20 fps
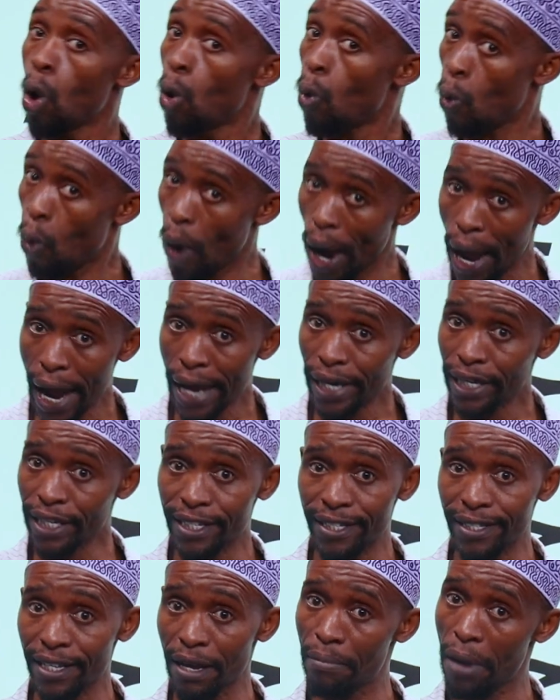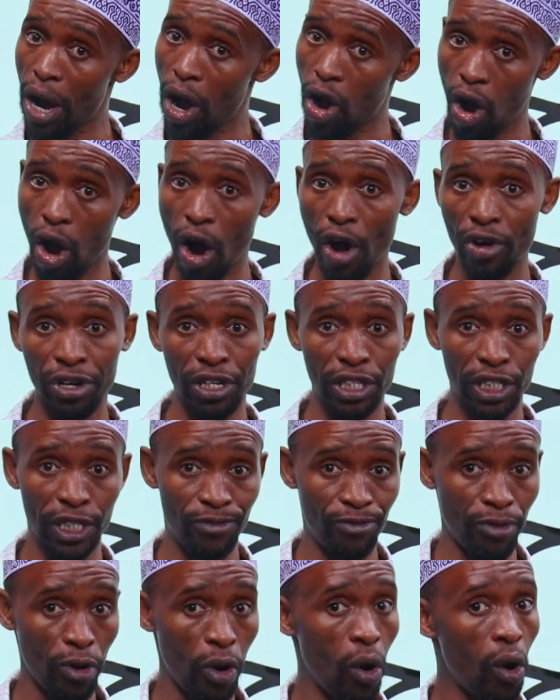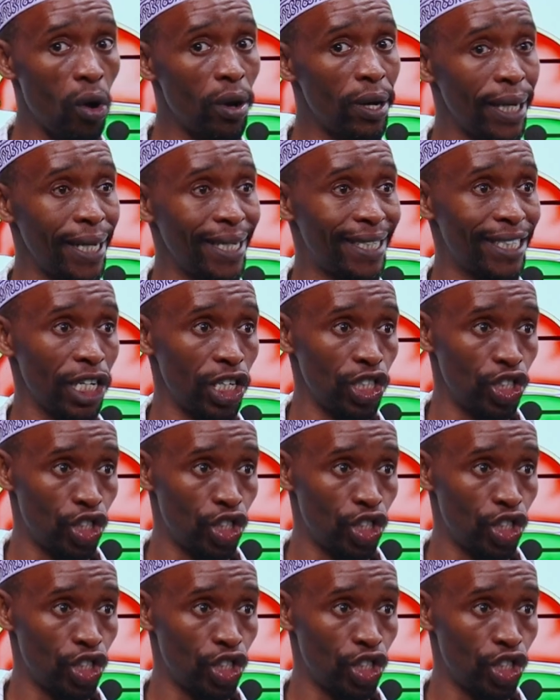Where is the Makhaarij for letter